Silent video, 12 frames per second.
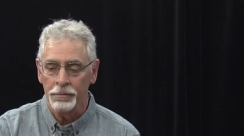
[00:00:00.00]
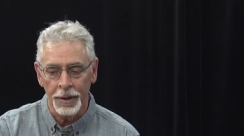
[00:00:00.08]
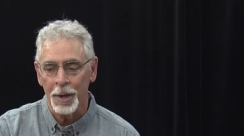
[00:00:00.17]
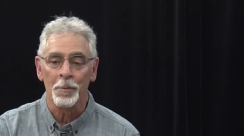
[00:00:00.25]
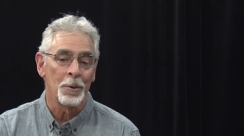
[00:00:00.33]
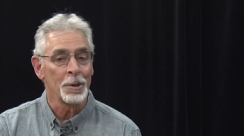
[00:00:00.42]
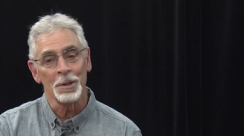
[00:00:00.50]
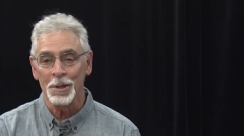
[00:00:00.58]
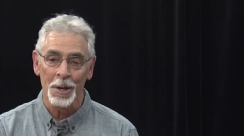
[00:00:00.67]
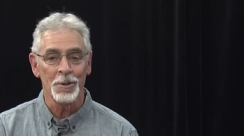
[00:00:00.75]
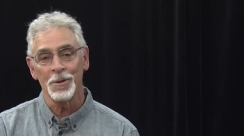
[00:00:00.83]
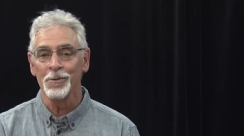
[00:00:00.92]

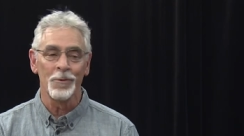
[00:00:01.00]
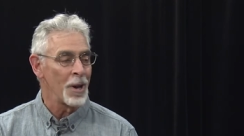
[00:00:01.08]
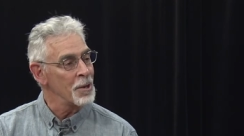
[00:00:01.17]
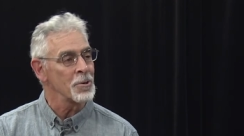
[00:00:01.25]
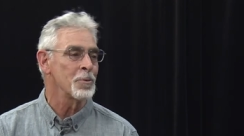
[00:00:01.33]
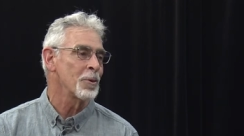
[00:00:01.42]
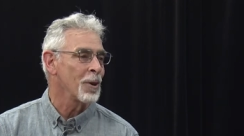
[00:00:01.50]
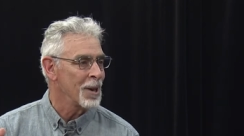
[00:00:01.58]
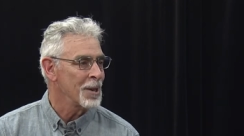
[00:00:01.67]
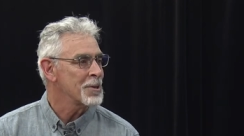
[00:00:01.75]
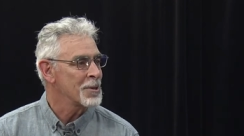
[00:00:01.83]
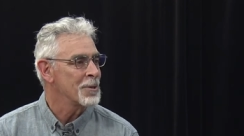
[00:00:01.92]
labor-intensive
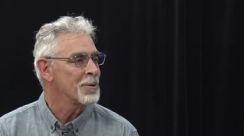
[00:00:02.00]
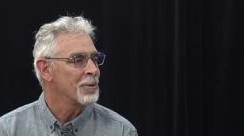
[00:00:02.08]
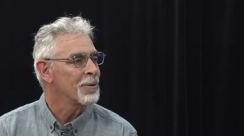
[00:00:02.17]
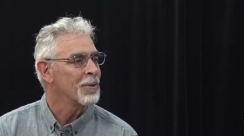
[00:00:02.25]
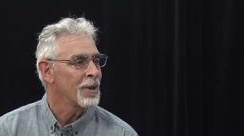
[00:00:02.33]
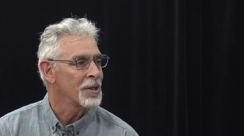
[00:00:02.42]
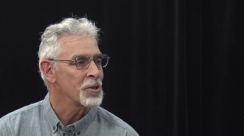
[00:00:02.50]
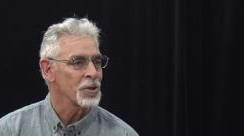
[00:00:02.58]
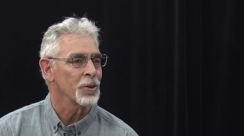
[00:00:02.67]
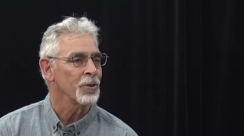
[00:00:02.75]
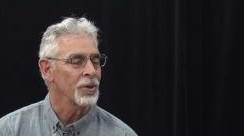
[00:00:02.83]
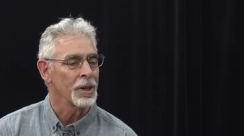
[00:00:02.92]
enterprise mm-hmm. to raise
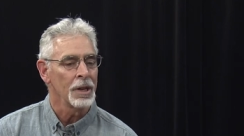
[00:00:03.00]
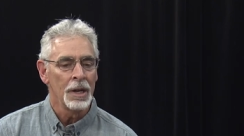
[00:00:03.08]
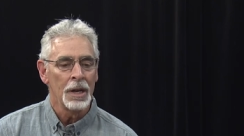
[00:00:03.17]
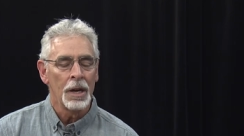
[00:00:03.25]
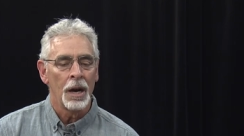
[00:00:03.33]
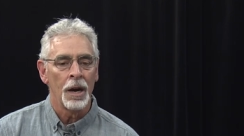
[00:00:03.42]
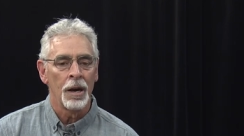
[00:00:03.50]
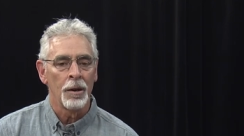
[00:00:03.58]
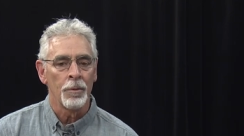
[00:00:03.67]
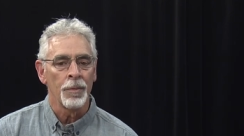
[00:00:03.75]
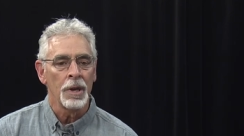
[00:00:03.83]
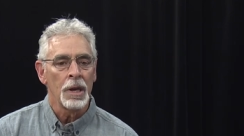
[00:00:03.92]
children.
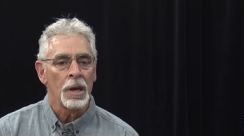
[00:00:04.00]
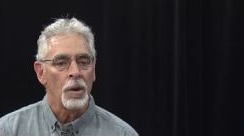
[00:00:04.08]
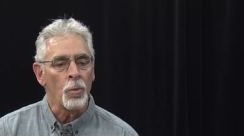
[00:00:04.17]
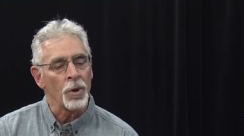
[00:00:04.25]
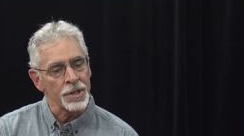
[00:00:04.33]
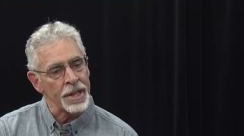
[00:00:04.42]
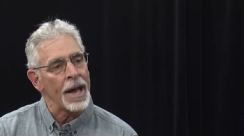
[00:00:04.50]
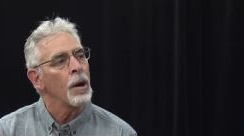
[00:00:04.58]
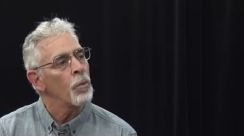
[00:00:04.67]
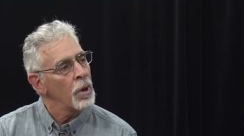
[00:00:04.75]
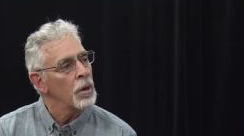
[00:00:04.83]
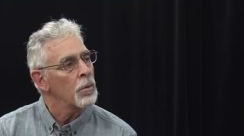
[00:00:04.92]
Um, was
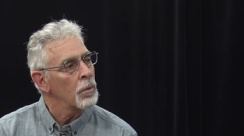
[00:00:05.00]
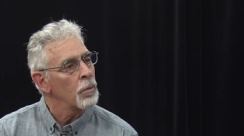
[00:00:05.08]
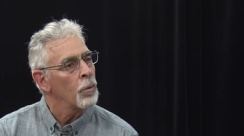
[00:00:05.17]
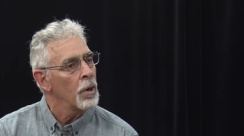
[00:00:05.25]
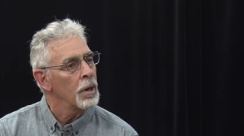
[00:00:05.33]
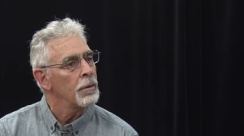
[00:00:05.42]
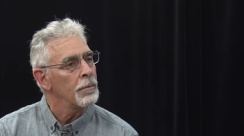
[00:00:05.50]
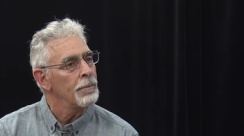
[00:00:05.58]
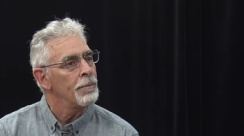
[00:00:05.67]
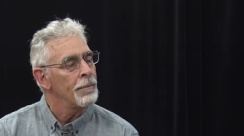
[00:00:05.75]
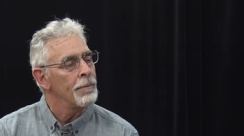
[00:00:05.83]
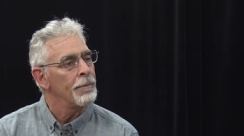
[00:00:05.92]
that what what
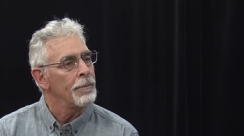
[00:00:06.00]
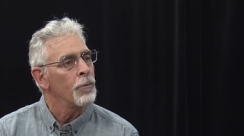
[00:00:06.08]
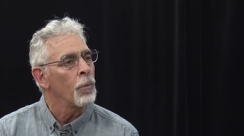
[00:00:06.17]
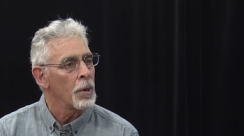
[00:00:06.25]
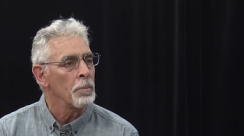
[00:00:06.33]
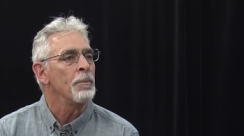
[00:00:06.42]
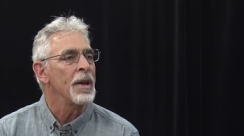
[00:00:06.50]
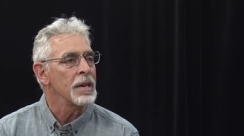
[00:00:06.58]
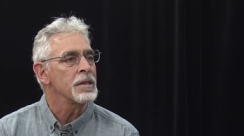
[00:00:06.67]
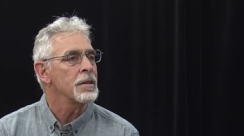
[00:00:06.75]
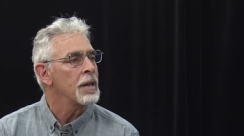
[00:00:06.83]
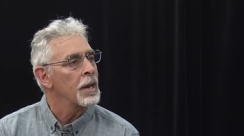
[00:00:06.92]
what
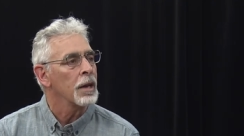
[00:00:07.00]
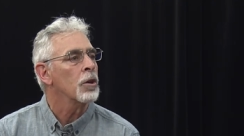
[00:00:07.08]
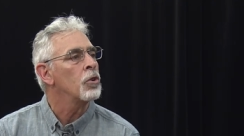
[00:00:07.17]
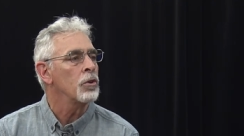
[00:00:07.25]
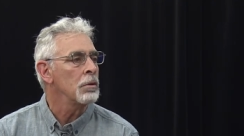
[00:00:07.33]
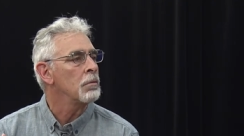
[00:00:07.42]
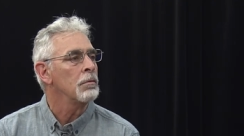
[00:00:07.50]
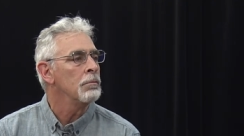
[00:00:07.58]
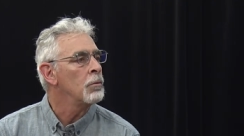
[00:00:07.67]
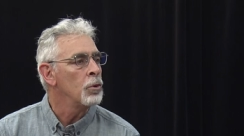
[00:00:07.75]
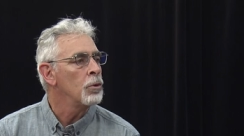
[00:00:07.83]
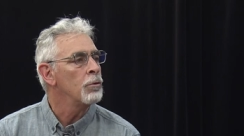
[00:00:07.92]
meant that it couldn't
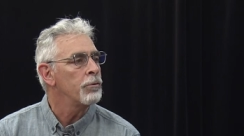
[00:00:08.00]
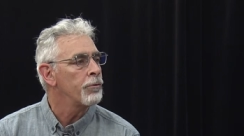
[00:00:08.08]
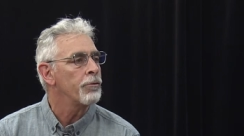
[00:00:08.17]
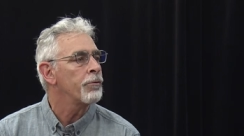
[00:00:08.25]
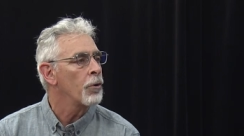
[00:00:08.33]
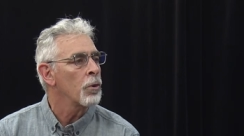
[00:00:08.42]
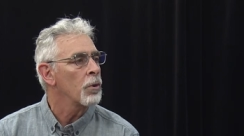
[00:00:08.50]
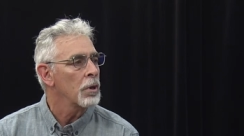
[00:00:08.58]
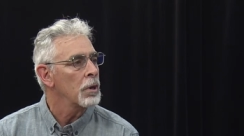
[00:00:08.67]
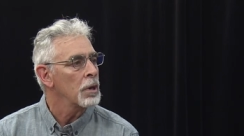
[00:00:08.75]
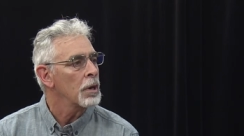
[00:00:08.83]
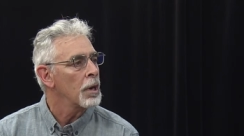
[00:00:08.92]
move
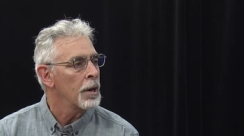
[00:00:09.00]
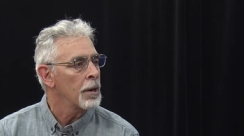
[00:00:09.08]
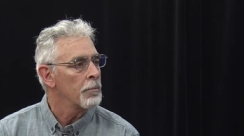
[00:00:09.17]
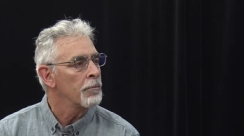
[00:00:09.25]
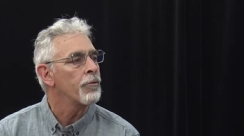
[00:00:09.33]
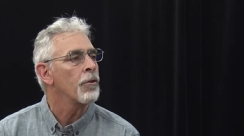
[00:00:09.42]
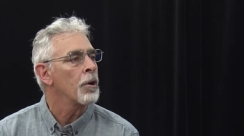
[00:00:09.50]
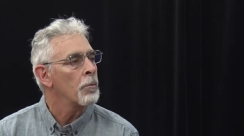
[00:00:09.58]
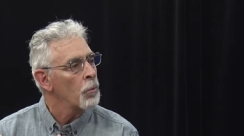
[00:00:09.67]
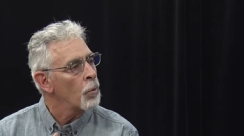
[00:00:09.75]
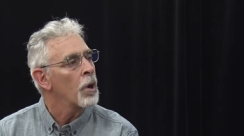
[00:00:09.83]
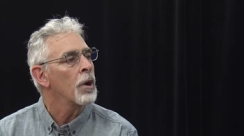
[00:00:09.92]
forward um,
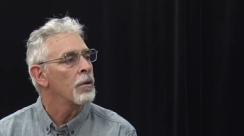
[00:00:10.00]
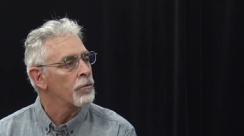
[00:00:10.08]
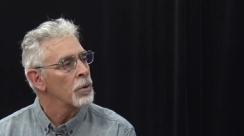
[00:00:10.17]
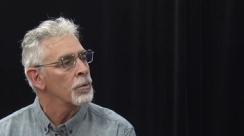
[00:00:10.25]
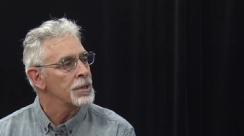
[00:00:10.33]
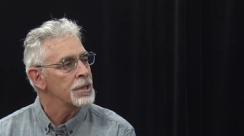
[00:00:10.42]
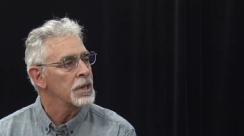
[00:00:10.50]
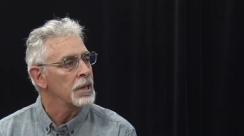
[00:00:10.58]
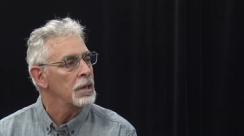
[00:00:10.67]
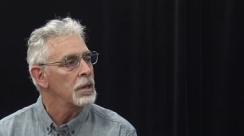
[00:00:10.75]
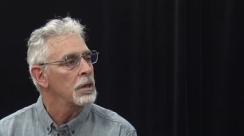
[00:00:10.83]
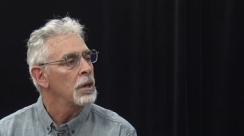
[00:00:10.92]
from wherever it was
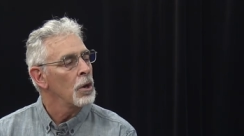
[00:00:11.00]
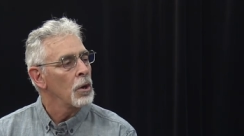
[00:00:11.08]
seated?